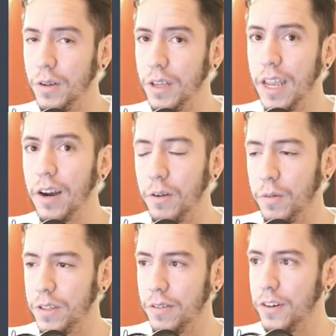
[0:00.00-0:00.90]
Hero
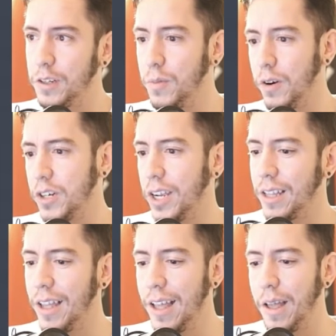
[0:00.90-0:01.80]
was the first
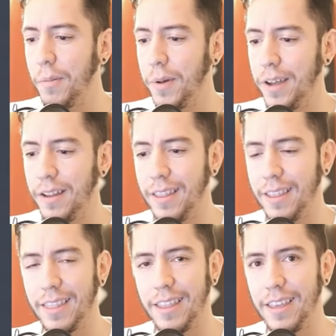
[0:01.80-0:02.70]
project, but
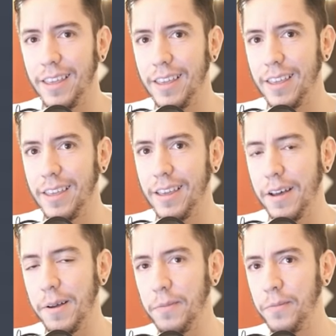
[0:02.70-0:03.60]
the
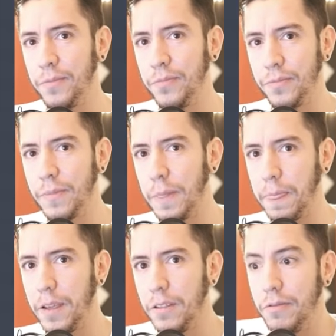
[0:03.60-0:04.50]

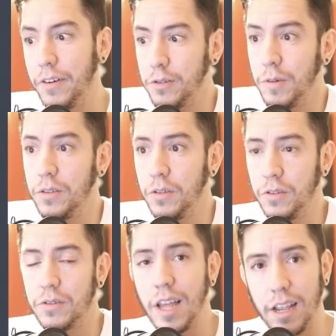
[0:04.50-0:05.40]
first one to
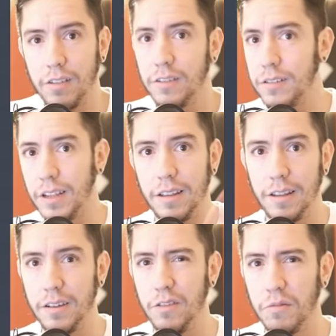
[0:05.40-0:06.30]
use cycles and
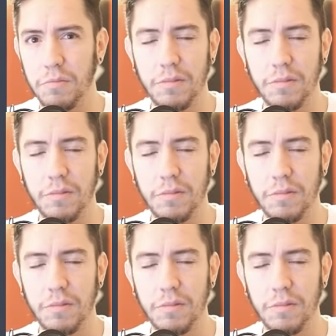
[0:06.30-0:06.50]
the new